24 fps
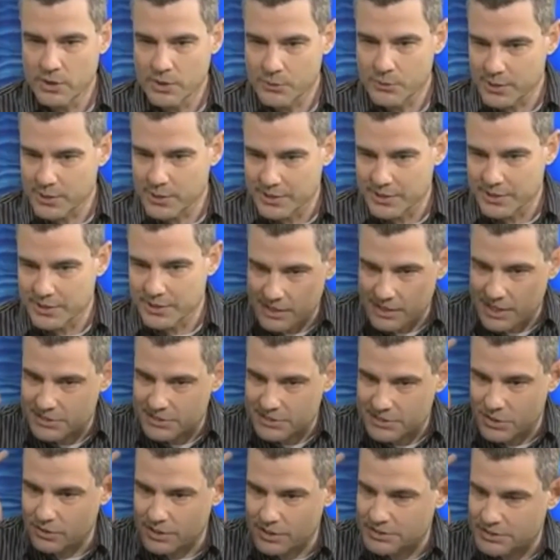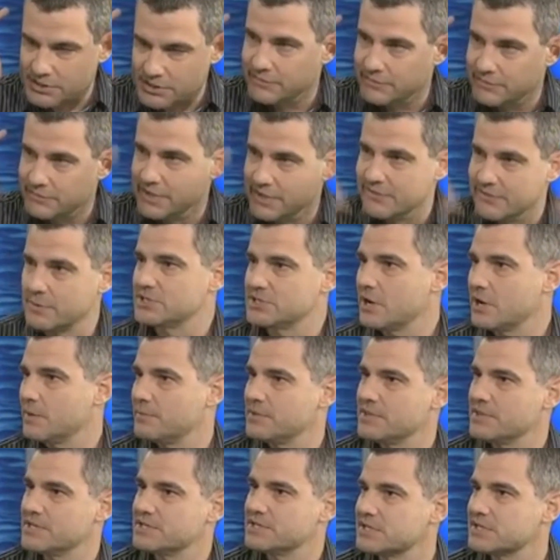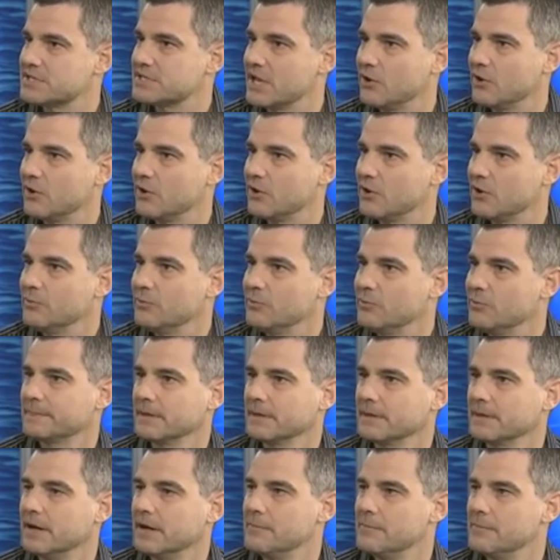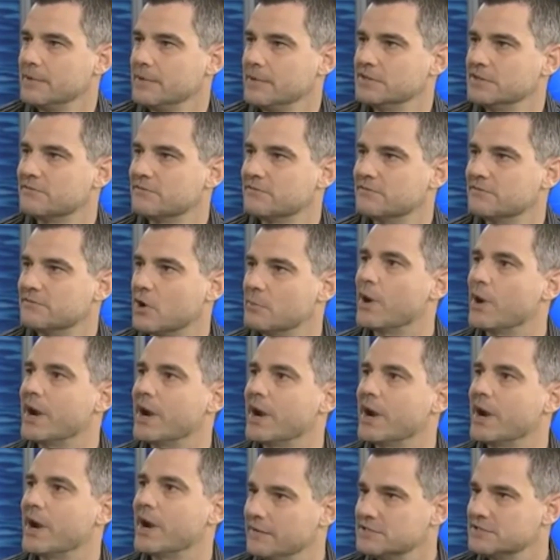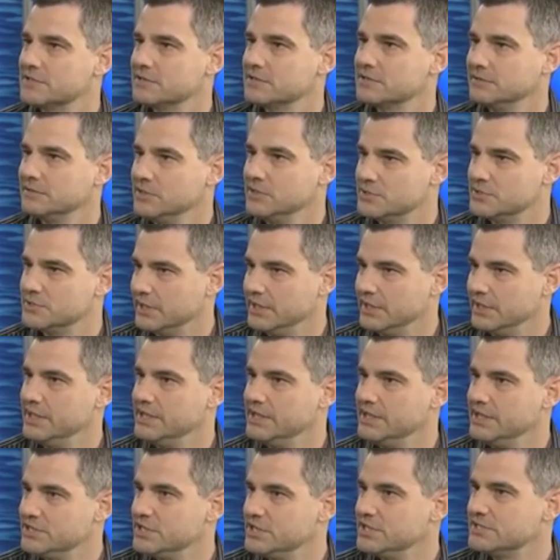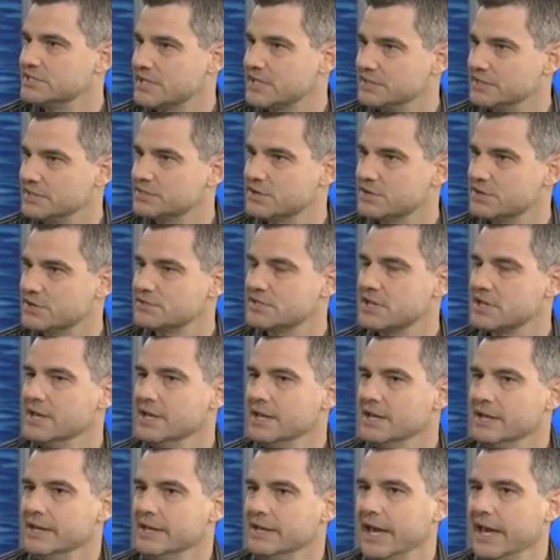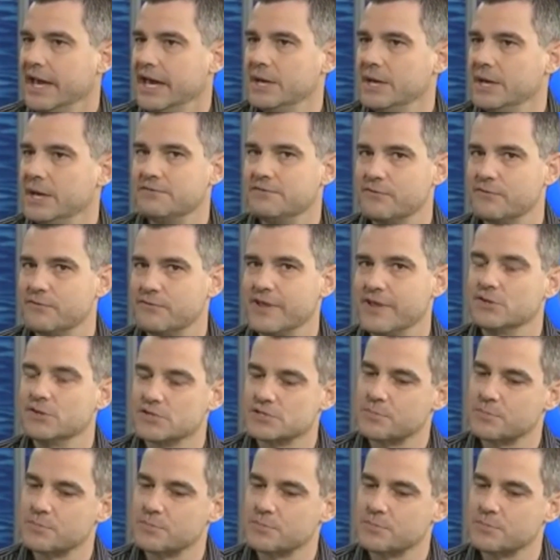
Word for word: we read that electrical activity from the top of the scalp um, in the form of brain waves using EEG sensors, and we feed